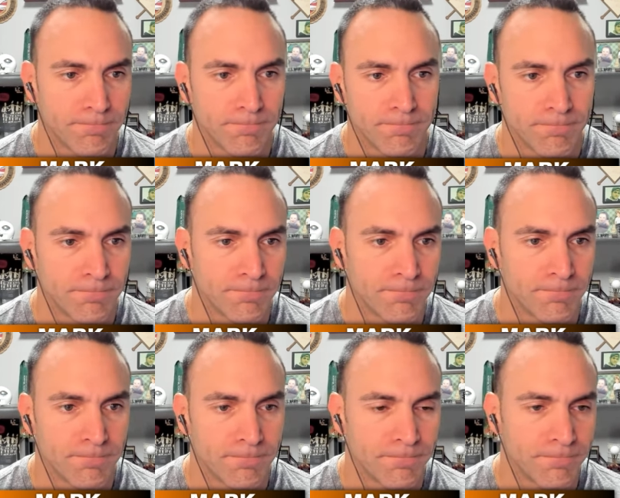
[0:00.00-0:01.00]

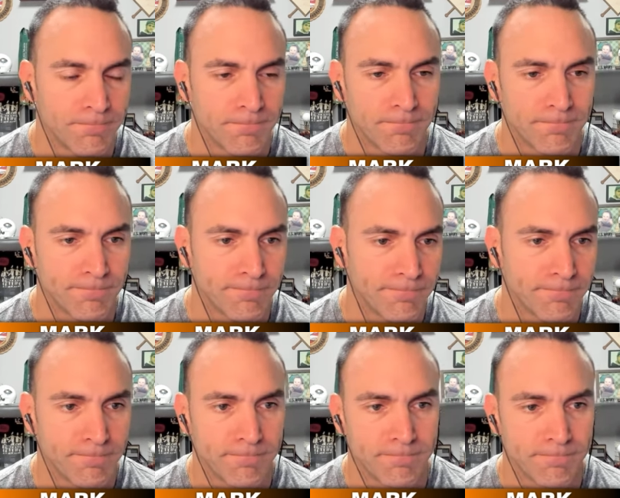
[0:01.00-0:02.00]

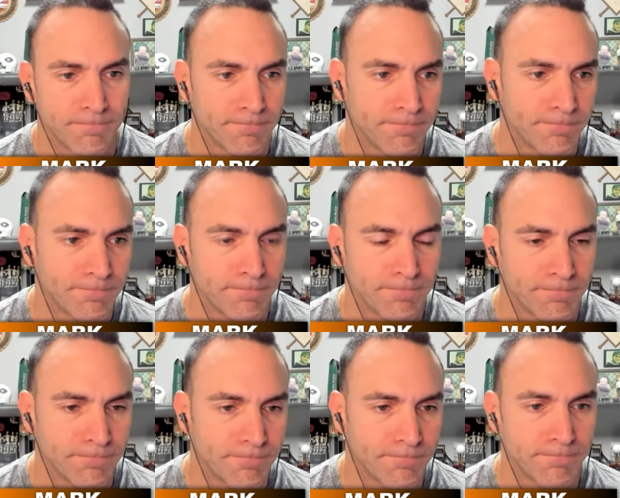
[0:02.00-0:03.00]

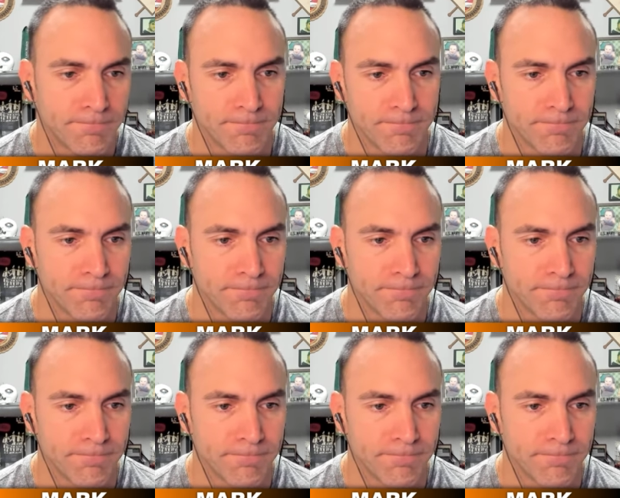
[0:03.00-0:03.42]
The person shown says nothing.